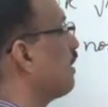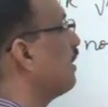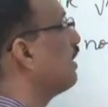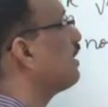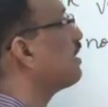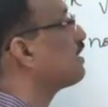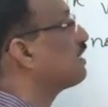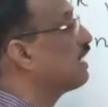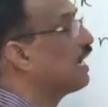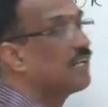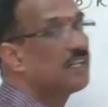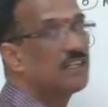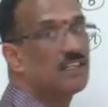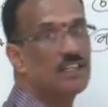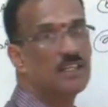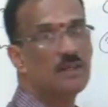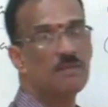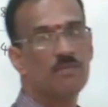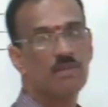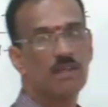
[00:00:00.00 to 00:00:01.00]
It is
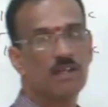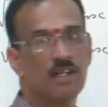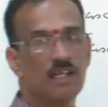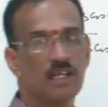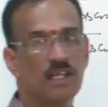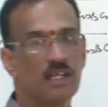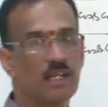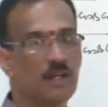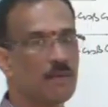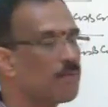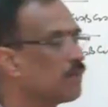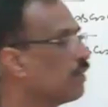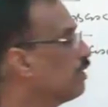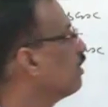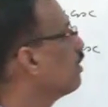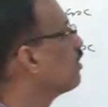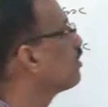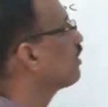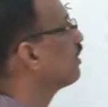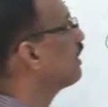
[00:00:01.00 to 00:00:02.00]
90 degree.
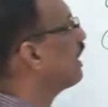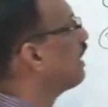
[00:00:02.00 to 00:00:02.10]
So